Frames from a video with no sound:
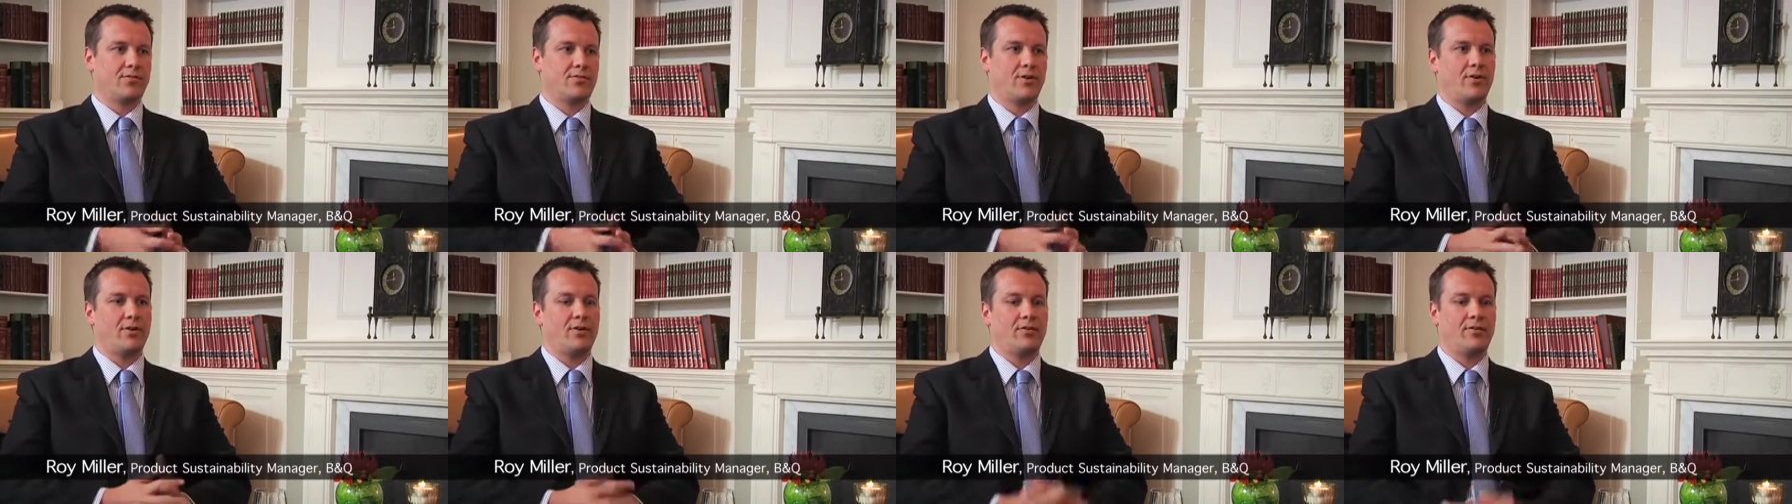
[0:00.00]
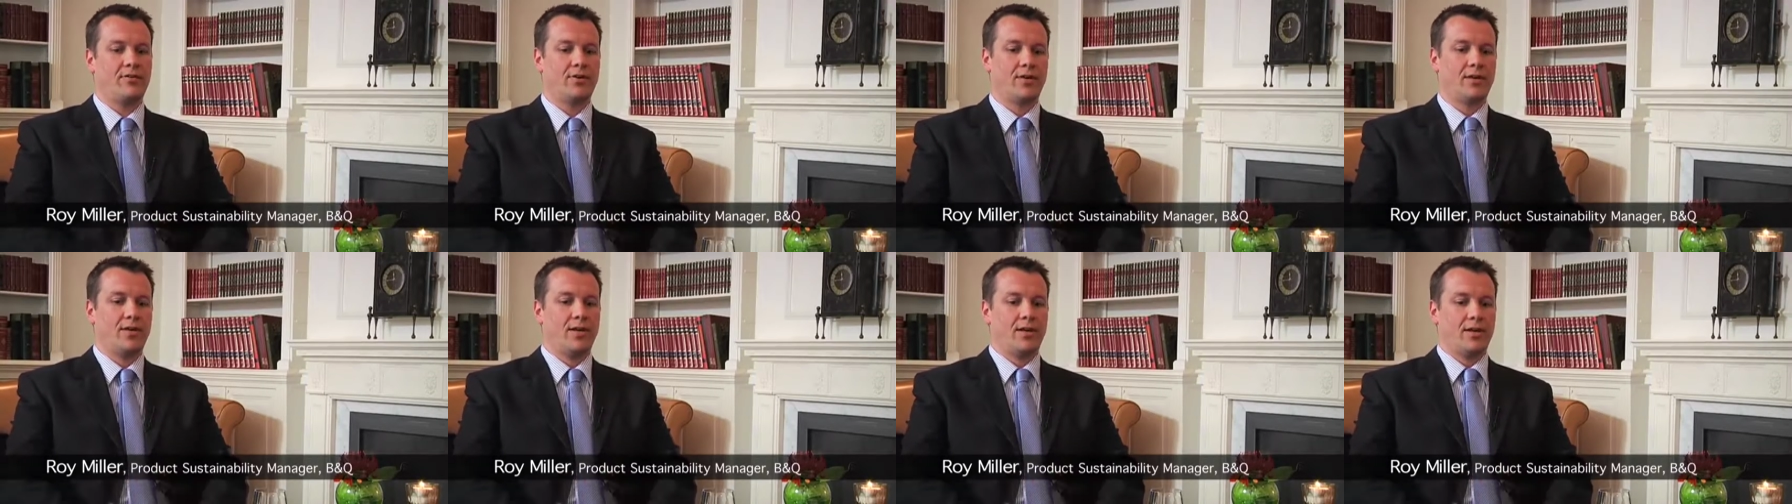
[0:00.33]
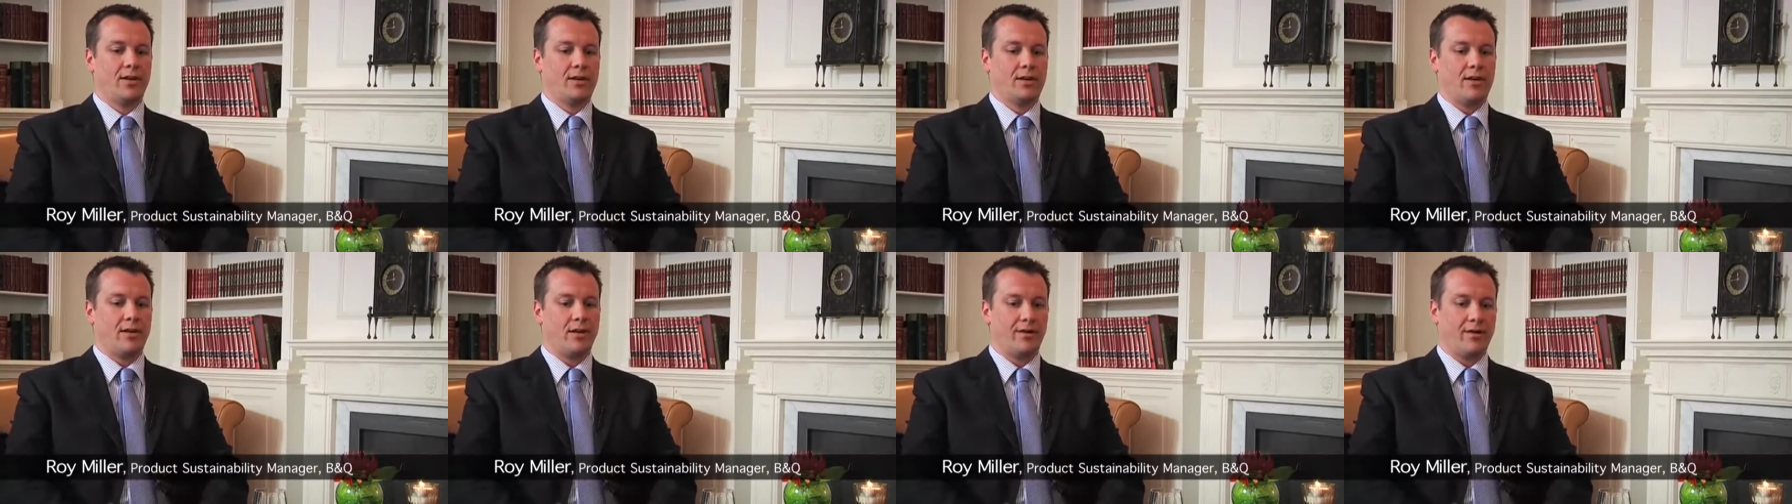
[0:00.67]
of
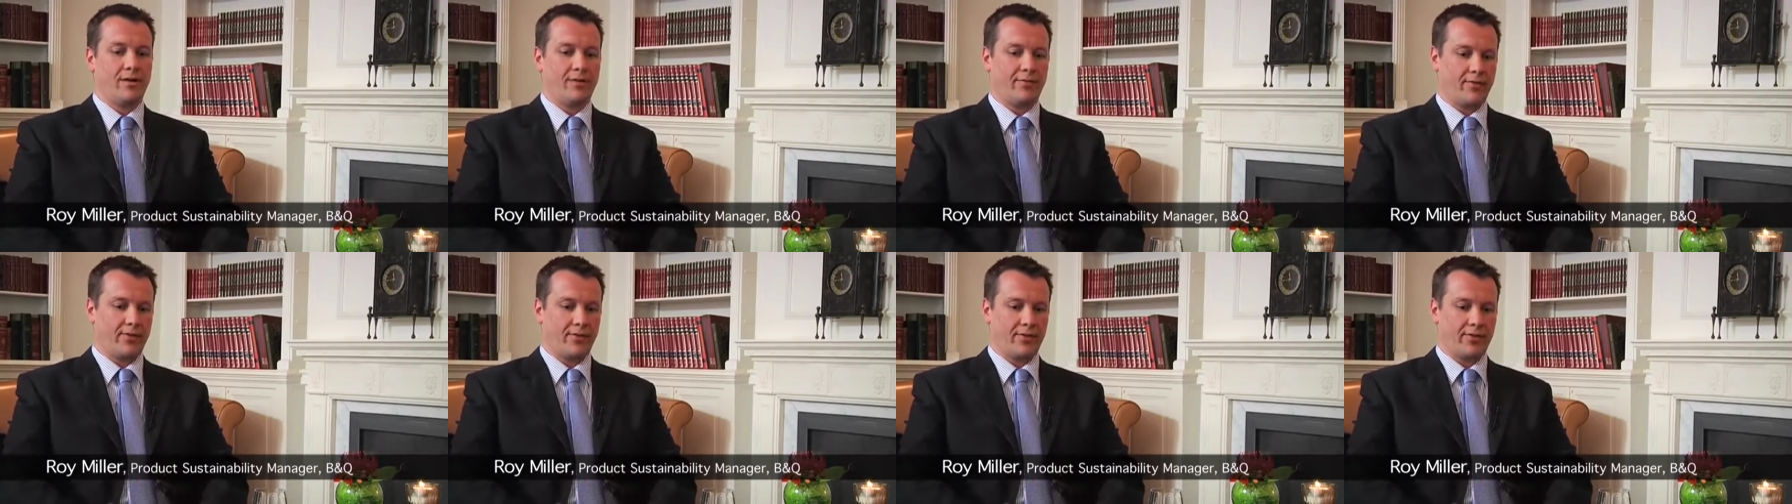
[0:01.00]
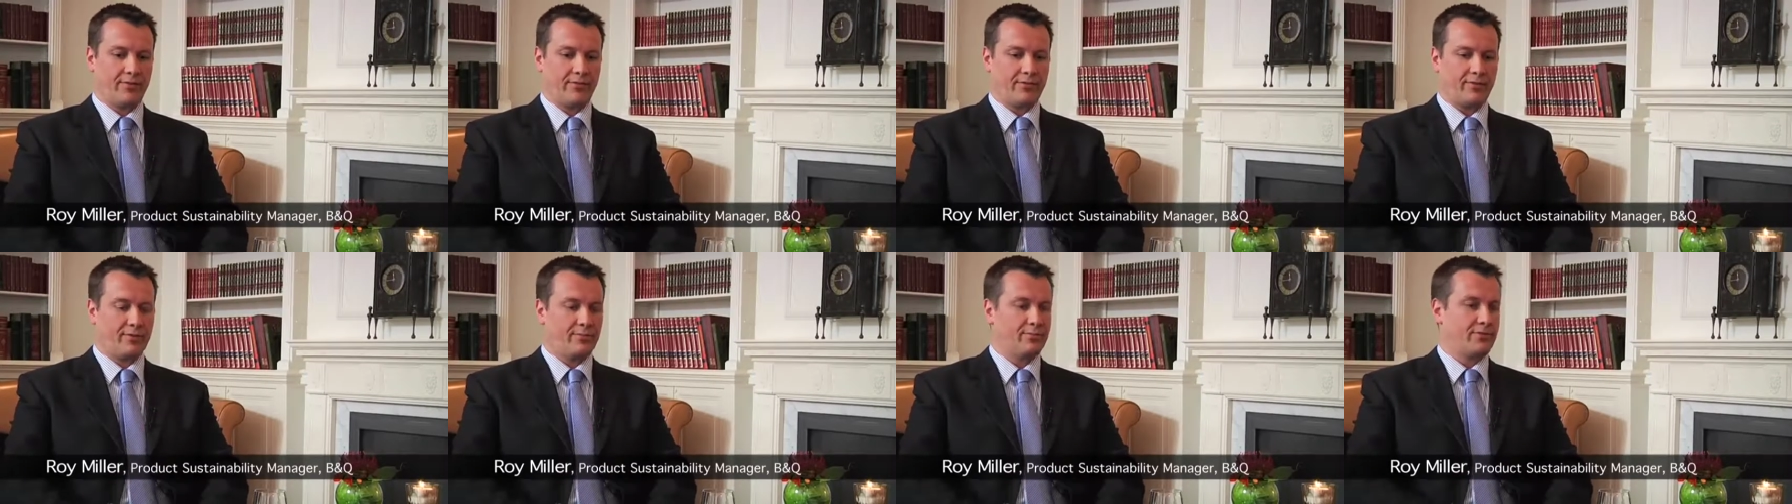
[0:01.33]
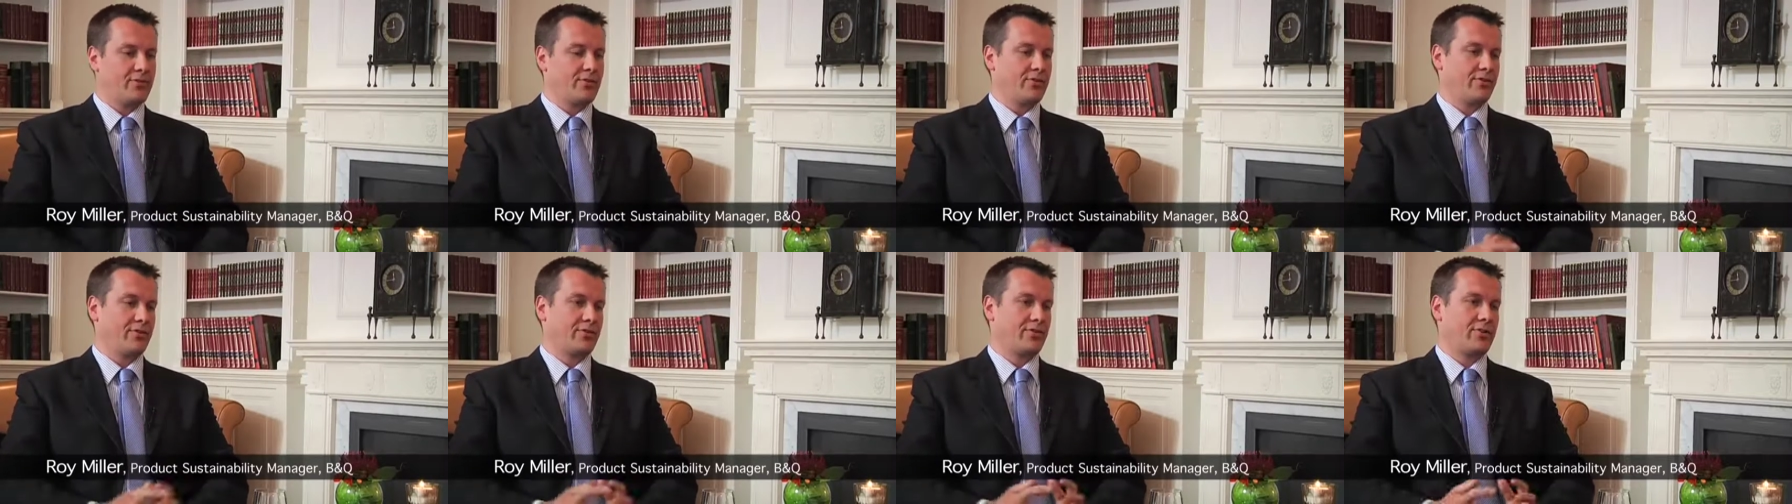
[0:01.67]
you know everything from
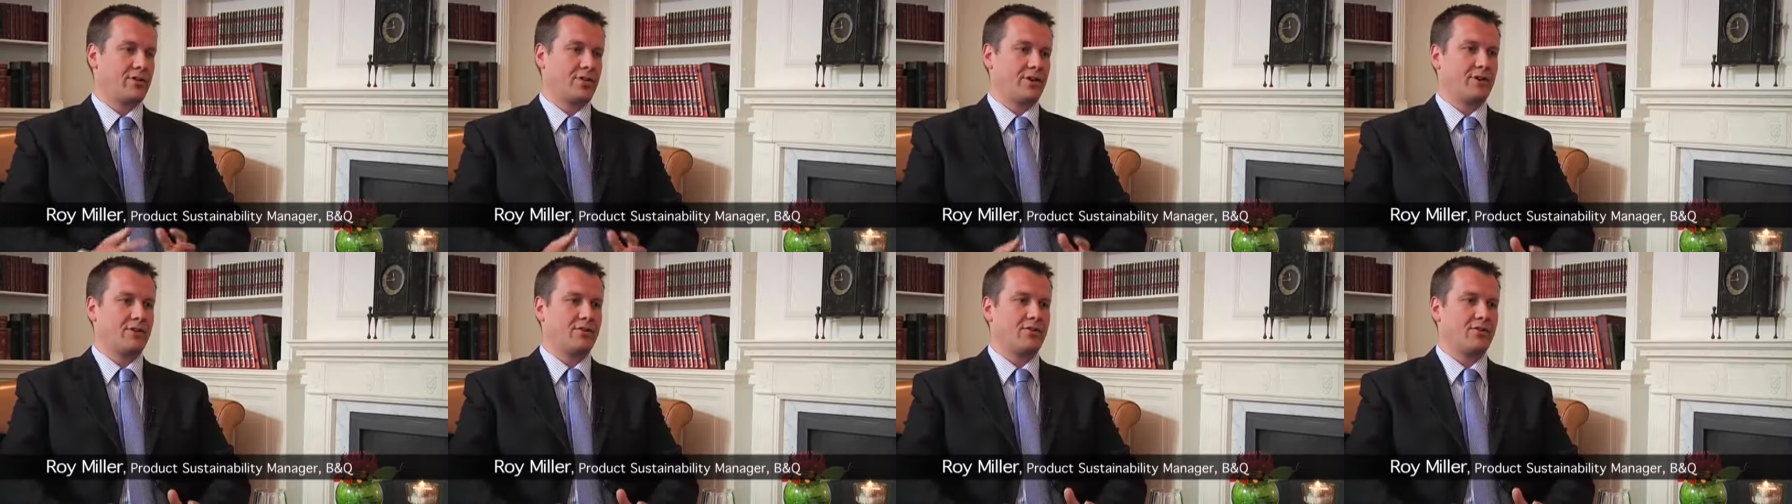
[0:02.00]
sort of